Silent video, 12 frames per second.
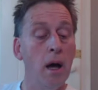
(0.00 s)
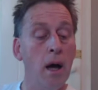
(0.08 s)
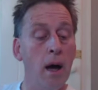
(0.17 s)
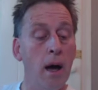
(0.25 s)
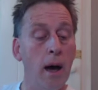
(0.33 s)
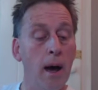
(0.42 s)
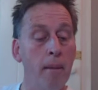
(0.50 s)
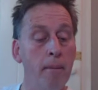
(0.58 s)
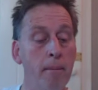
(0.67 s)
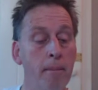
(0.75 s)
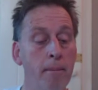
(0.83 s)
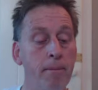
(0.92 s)

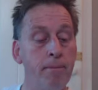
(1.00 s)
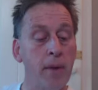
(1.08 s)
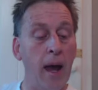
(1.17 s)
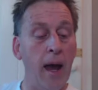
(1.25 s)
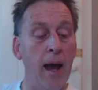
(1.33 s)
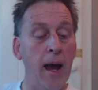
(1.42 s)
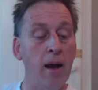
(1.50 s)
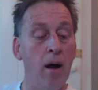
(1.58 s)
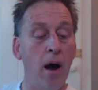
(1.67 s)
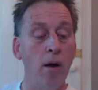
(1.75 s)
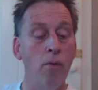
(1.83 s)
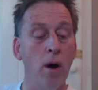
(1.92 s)
And
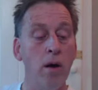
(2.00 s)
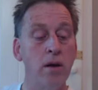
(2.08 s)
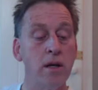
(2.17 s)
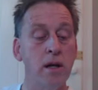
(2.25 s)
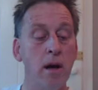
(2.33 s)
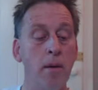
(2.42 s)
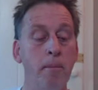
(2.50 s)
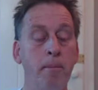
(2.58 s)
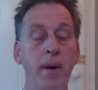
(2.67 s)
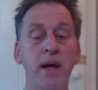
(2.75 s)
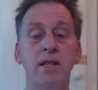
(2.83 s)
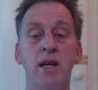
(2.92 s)
I wrote
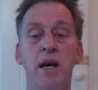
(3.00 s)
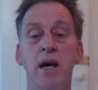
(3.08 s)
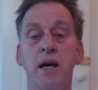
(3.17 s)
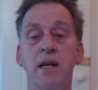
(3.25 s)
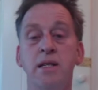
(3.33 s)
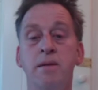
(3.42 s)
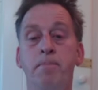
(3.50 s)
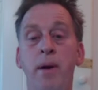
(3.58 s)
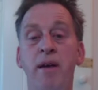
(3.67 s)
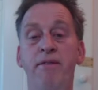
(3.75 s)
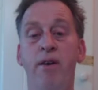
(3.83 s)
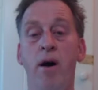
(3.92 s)
better is
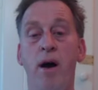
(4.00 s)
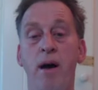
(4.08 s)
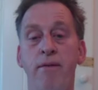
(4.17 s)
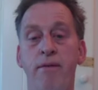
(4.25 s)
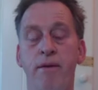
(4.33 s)
b5.